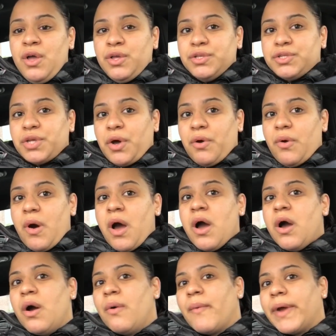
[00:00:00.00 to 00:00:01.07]
so
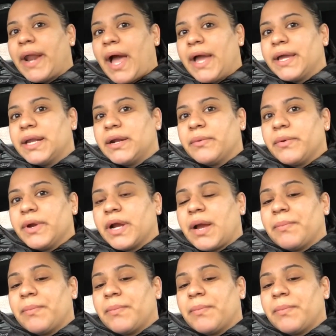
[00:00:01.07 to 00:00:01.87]
when I get out of work,